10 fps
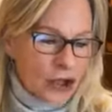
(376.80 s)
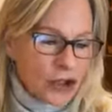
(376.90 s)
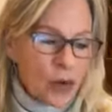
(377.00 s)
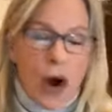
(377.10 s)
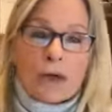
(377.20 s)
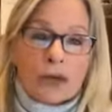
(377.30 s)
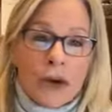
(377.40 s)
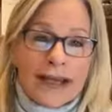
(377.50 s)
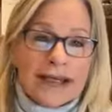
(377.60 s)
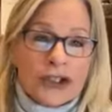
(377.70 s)
you are
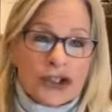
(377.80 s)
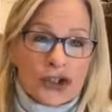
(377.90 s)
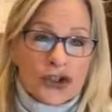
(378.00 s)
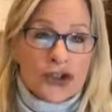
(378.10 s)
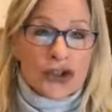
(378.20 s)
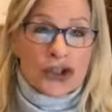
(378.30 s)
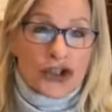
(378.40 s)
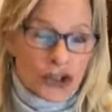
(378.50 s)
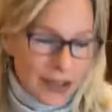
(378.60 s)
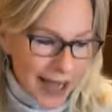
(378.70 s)
ready to turn your
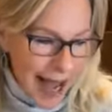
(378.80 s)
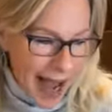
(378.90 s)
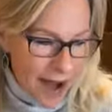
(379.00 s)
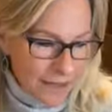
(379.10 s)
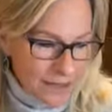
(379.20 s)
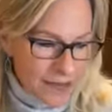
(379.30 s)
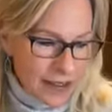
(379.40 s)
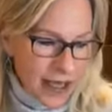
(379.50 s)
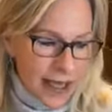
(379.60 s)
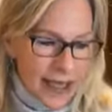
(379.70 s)
should haves
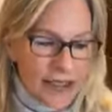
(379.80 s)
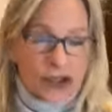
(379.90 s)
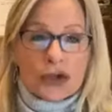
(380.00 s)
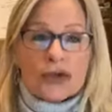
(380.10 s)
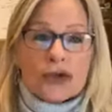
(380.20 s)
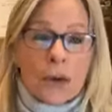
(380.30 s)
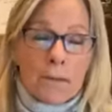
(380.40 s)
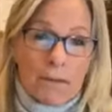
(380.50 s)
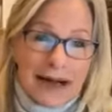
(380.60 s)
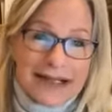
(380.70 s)
into your
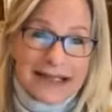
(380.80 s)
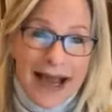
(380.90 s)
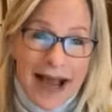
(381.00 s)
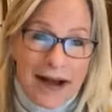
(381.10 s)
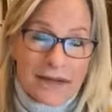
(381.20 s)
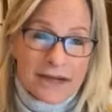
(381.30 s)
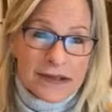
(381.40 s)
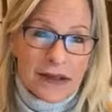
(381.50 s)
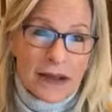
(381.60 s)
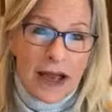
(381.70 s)
must haves